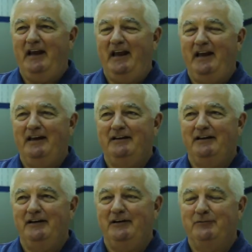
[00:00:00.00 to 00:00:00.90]
and
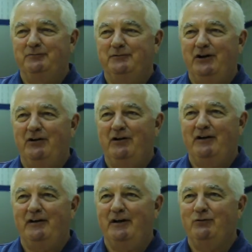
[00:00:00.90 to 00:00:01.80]
um, you know,
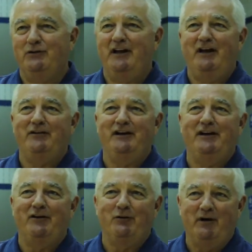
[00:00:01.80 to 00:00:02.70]
I, I wouldn't have it
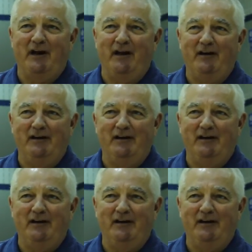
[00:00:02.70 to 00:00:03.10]
any other way.